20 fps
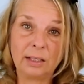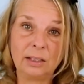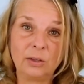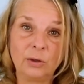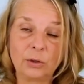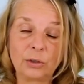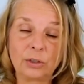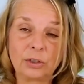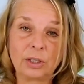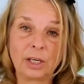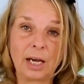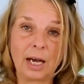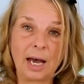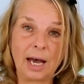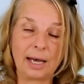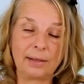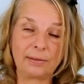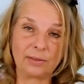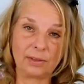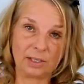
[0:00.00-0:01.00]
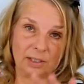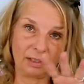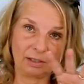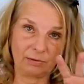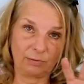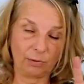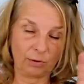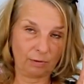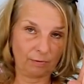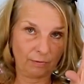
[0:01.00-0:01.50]
look at this
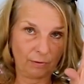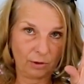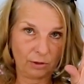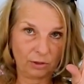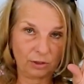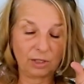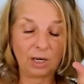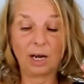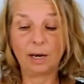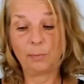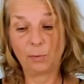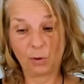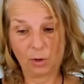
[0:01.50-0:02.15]
for the first time,